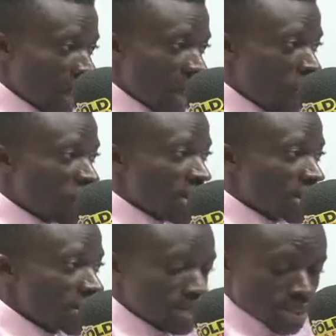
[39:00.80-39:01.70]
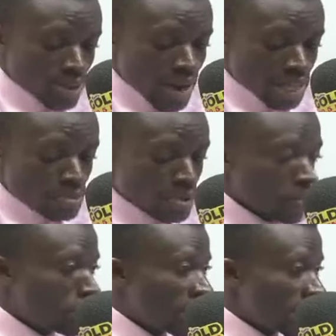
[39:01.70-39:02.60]
over the years, you know, has been
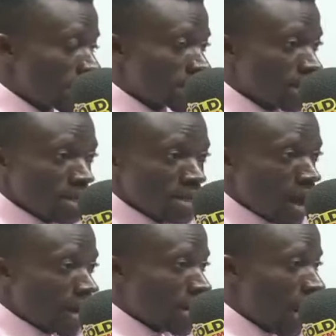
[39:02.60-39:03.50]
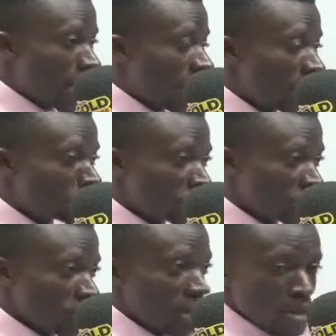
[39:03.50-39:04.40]
replicated in other
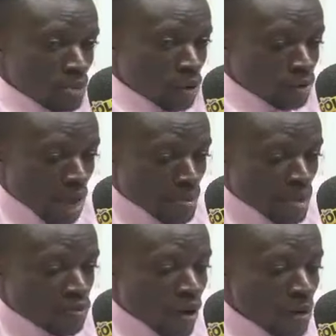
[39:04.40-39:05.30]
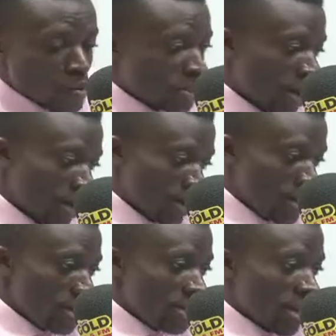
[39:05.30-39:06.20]
countries. Because among four who say,
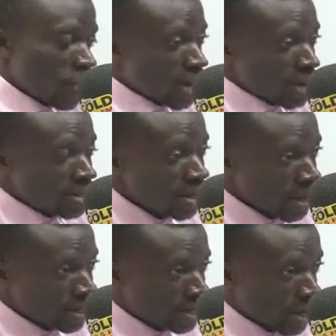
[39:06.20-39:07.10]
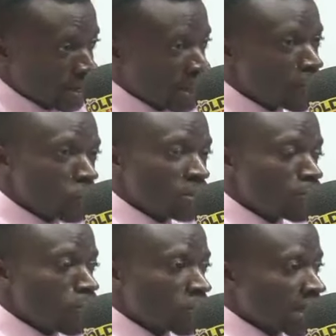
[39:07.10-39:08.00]
you're conducting election, the most
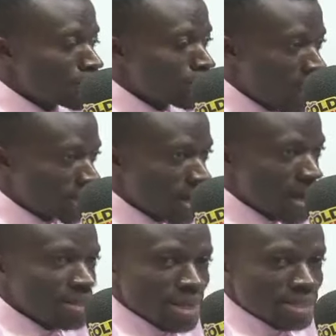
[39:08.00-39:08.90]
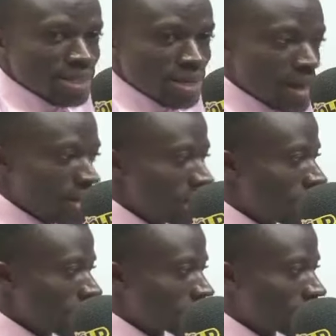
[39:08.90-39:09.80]
important part, and yes, yeah,
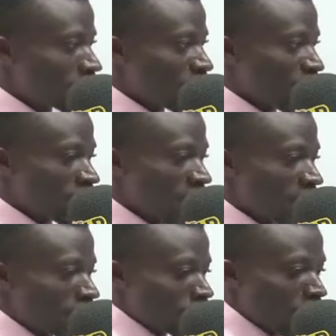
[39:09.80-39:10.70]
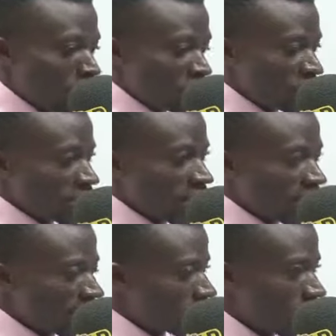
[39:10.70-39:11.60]
election, you know, now electoral commission
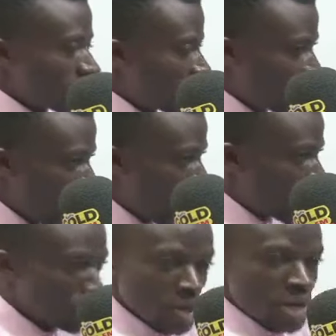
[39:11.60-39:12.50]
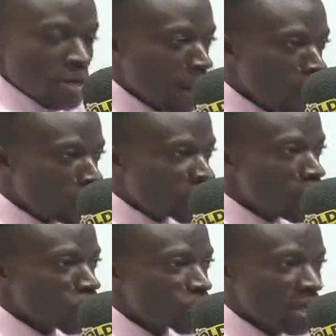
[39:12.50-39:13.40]
thinking, say, it is fair. Now, the
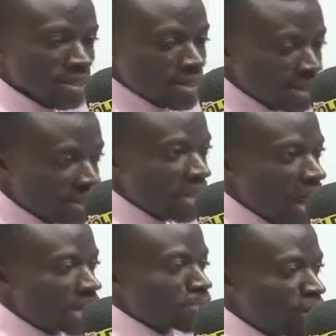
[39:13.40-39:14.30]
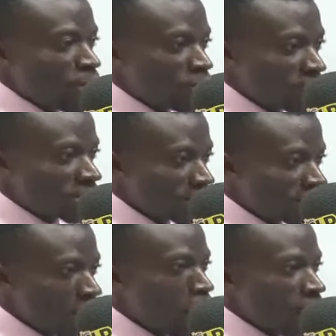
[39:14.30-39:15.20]
most essential aspect of it, and they
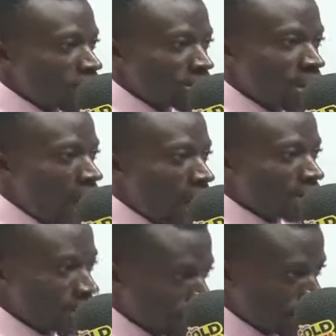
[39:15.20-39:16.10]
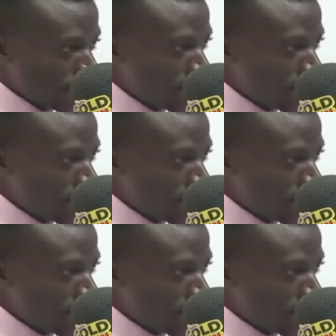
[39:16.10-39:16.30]
say, we'll get the actors